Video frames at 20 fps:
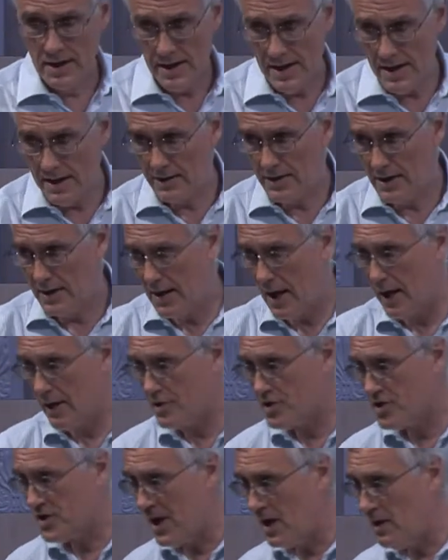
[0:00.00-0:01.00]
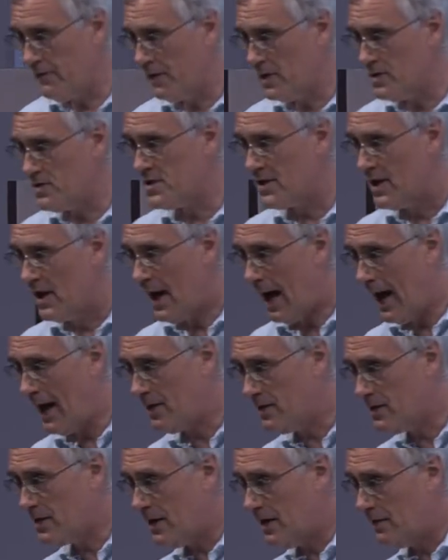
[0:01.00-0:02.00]
it connects savers
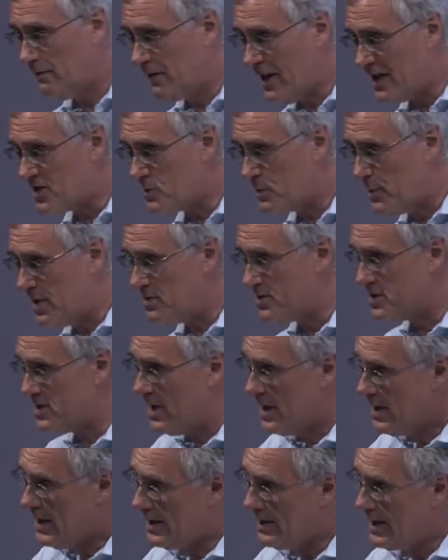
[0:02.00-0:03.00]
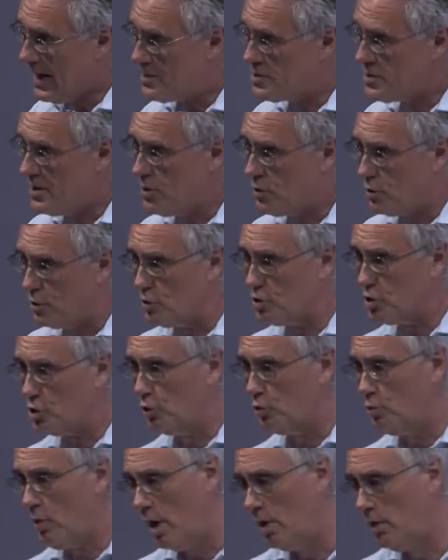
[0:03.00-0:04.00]
and investments, it has a
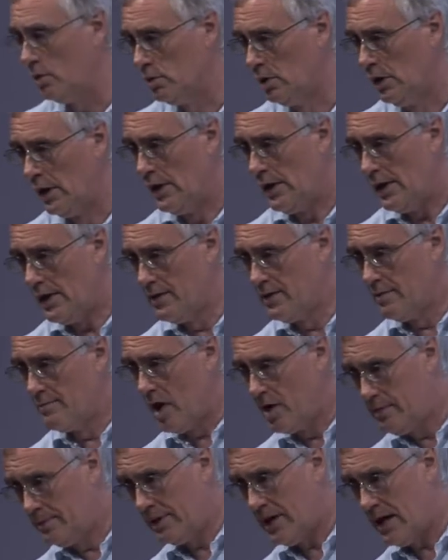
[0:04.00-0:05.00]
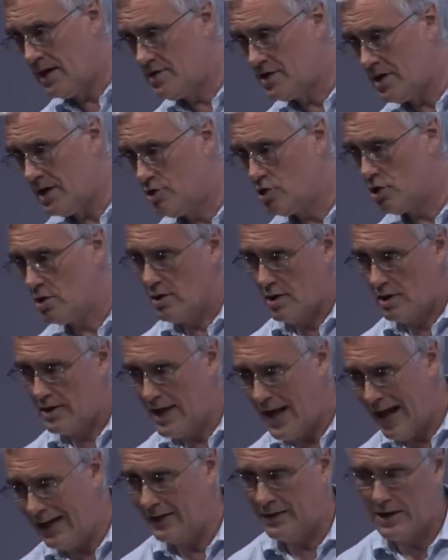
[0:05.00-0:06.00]
crucial role in the mobilization and
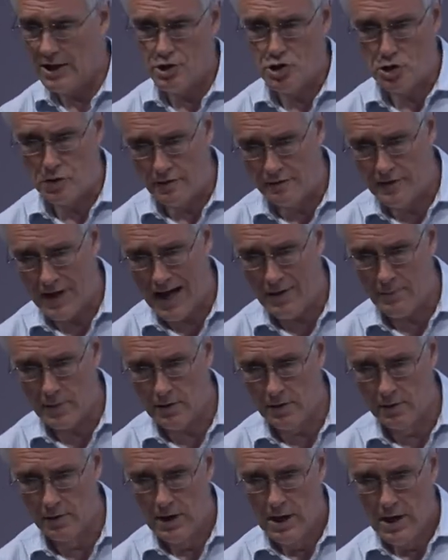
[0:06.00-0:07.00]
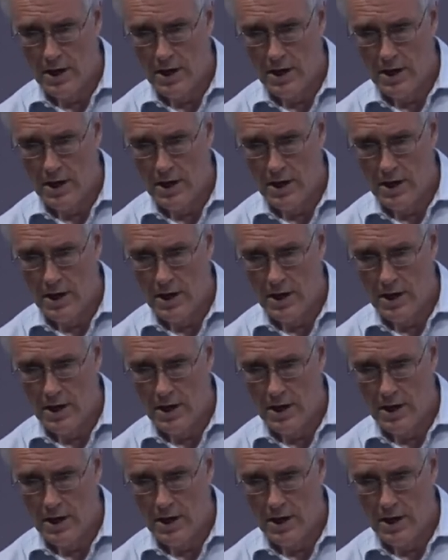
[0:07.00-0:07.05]
the allocation of capital.